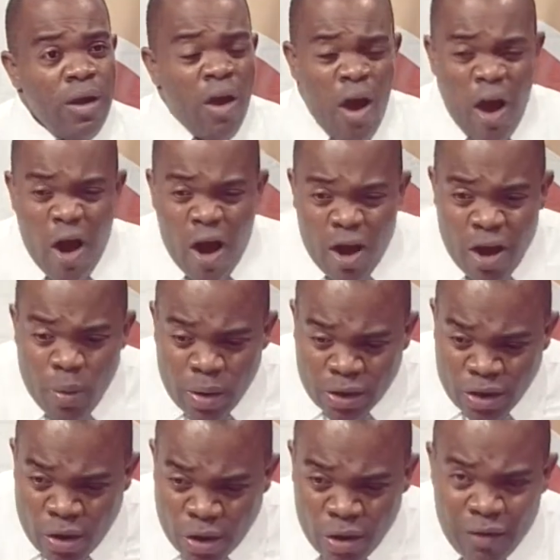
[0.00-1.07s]
all our
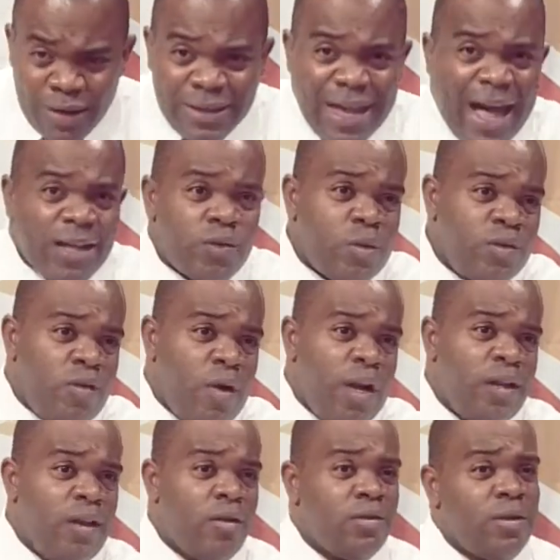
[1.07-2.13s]
turnover tax was
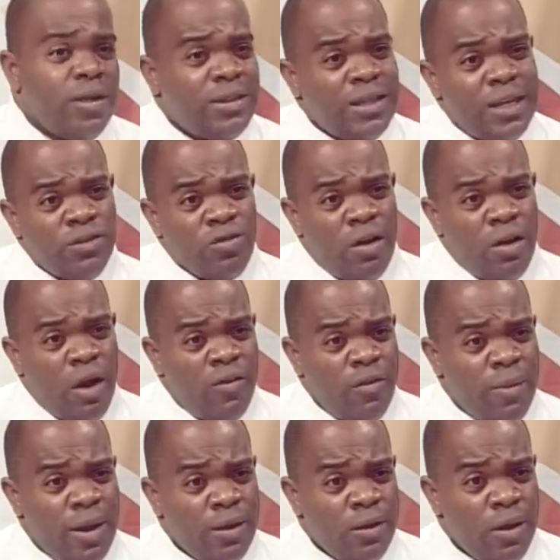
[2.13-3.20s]
going down to the central
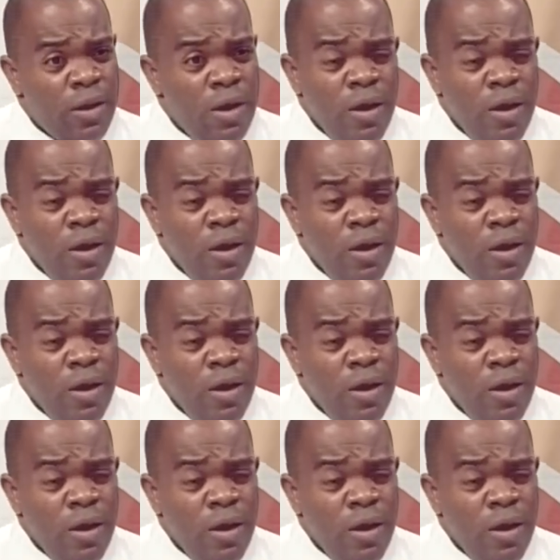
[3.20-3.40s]
government.